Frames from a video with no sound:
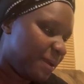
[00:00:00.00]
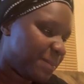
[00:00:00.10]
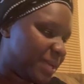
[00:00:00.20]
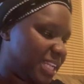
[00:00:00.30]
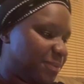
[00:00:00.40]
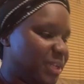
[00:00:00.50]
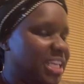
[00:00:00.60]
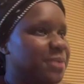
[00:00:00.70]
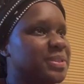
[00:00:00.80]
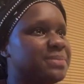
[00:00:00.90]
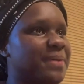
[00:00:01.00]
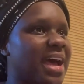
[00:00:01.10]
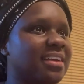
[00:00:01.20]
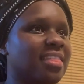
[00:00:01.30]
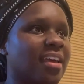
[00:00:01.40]
But when he was
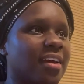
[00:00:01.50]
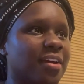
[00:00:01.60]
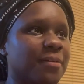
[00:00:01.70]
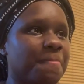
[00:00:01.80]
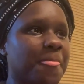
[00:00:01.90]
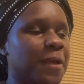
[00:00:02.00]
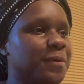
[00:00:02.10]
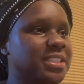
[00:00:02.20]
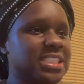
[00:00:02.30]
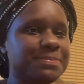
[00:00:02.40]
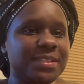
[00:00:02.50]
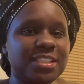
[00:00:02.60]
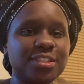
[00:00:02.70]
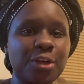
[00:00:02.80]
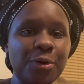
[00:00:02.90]
back there, he would just be
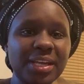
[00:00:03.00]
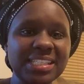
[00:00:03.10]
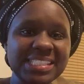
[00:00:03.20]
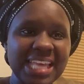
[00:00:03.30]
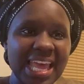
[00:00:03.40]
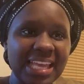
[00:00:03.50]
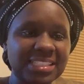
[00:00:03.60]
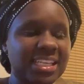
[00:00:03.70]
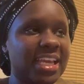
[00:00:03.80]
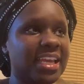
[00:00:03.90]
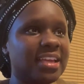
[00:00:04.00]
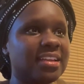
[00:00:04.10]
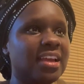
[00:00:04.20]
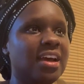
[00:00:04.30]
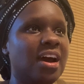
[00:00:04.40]
so content.
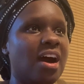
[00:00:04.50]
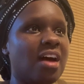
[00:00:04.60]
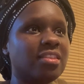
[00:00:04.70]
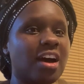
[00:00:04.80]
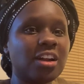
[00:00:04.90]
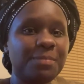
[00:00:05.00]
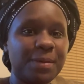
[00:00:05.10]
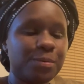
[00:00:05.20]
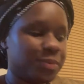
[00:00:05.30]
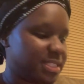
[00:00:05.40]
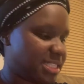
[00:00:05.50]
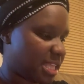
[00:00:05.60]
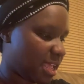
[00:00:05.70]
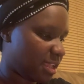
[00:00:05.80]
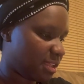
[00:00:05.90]
And a lot of people would
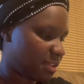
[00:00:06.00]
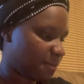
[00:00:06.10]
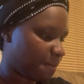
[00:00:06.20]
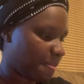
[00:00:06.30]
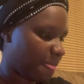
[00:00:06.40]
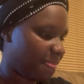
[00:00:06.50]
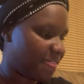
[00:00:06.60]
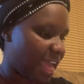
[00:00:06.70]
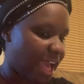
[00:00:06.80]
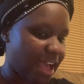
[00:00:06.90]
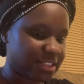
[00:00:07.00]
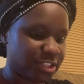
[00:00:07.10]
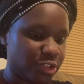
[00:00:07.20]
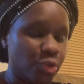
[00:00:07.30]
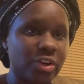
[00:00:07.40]
say that
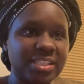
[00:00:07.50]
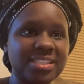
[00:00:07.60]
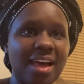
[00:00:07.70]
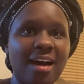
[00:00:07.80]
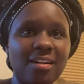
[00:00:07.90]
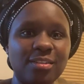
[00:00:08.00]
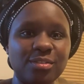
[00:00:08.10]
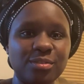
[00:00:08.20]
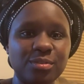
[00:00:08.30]
you could tell